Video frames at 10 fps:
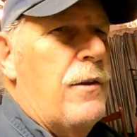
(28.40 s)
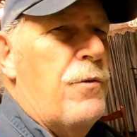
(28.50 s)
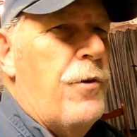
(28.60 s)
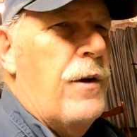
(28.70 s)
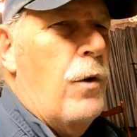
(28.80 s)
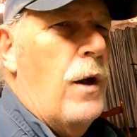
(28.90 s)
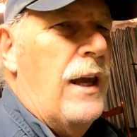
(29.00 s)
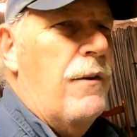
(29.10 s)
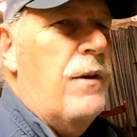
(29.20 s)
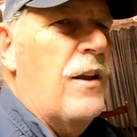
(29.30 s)
guys, before
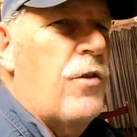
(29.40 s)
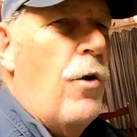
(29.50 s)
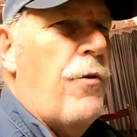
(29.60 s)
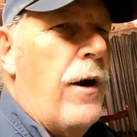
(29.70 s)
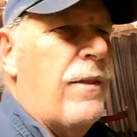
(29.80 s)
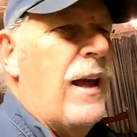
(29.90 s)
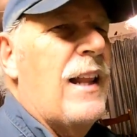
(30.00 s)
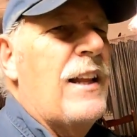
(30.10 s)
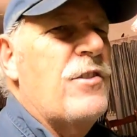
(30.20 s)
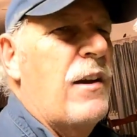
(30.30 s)
the evening's over, I thought
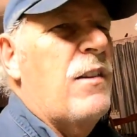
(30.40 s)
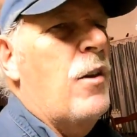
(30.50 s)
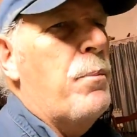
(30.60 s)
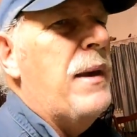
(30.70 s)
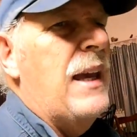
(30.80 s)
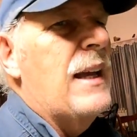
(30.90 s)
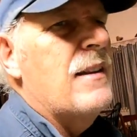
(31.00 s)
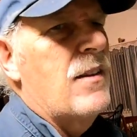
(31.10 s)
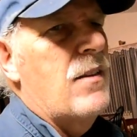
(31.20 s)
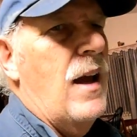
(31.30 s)
I'd let you have a little peek
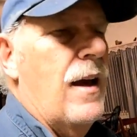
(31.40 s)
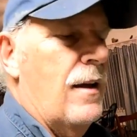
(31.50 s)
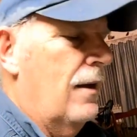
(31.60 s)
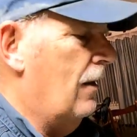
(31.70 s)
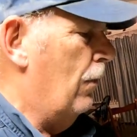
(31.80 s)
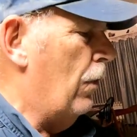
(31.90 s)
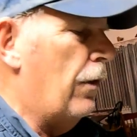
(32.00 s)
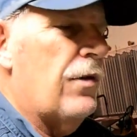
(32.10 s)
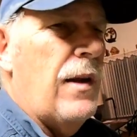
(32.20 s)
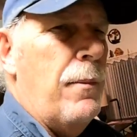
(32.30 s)
at this uh,
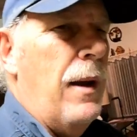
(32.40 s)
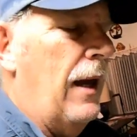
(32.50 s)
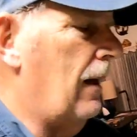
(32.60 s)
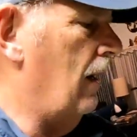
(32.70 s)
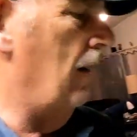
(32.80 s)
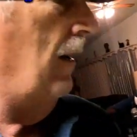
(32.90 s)
roast I made.